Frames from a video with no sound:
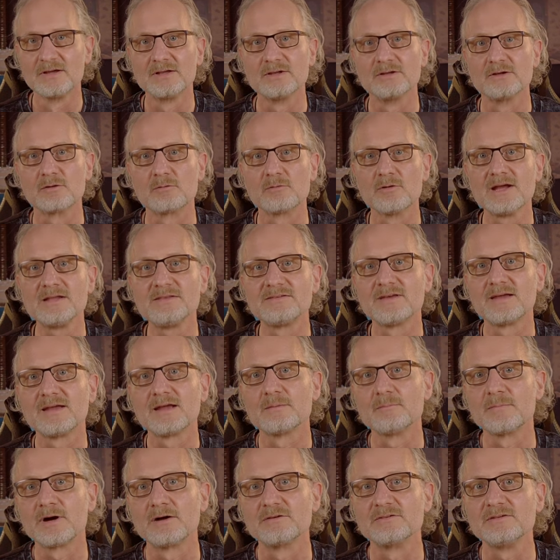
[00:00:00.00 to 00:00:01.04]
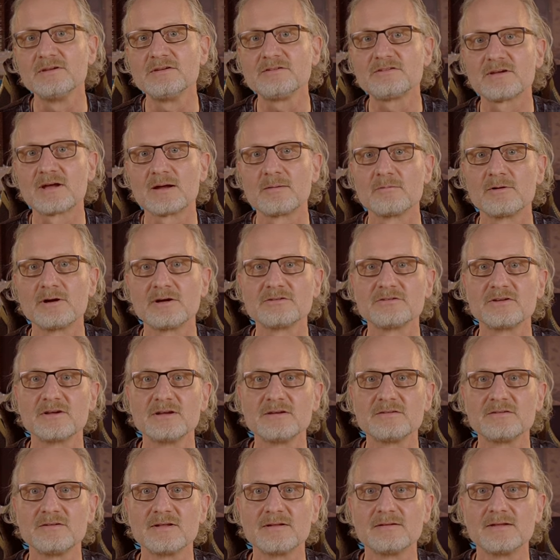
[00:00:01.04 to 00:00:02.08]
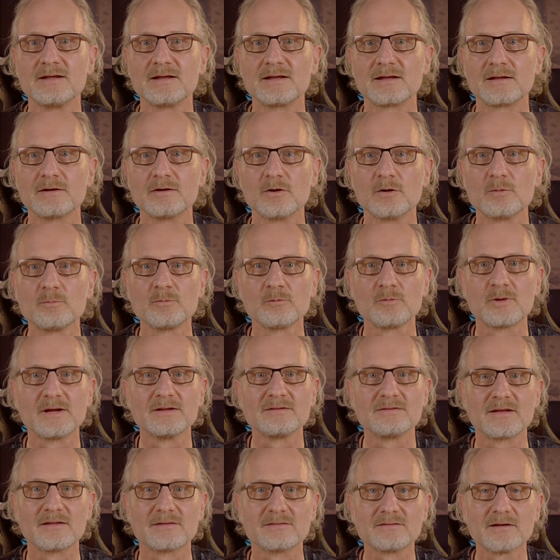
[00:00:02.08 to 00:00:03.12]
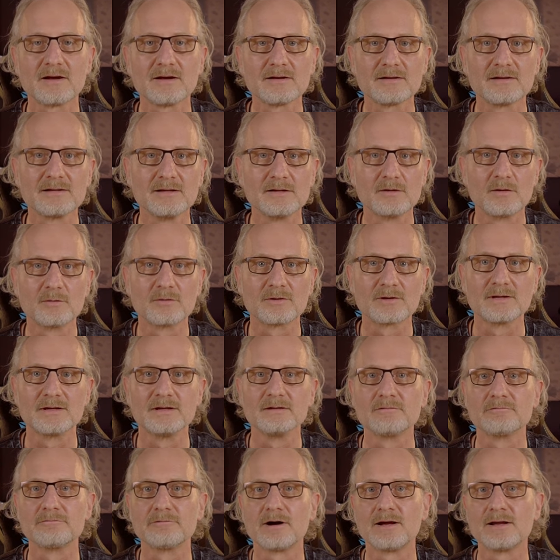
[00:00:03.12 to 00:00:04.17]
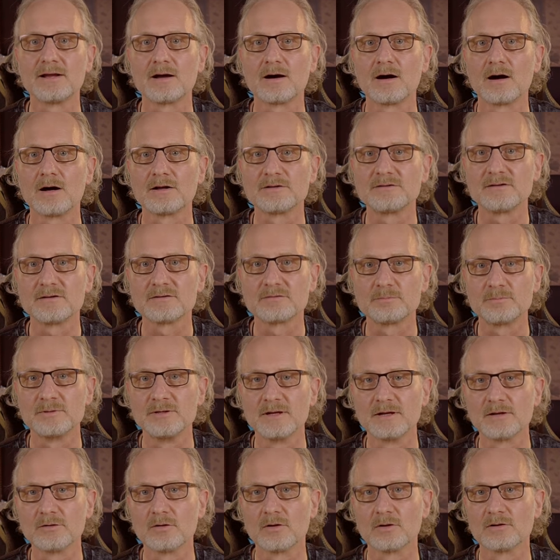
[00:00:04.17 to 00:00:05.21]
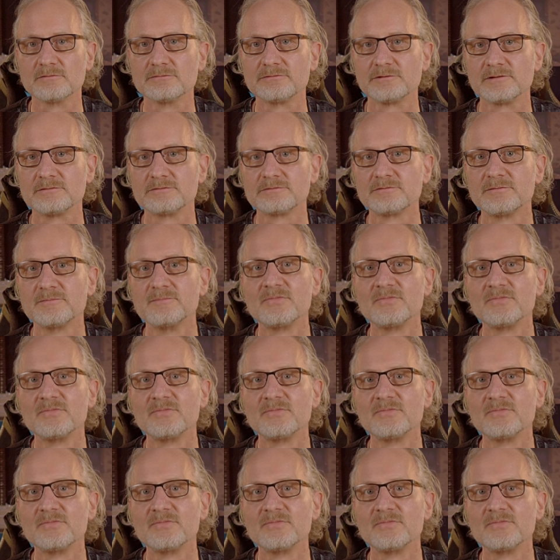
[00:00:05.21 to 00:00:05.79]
The great thing about these cameras is that they can operate entirely locally via R T S P and ONVIF.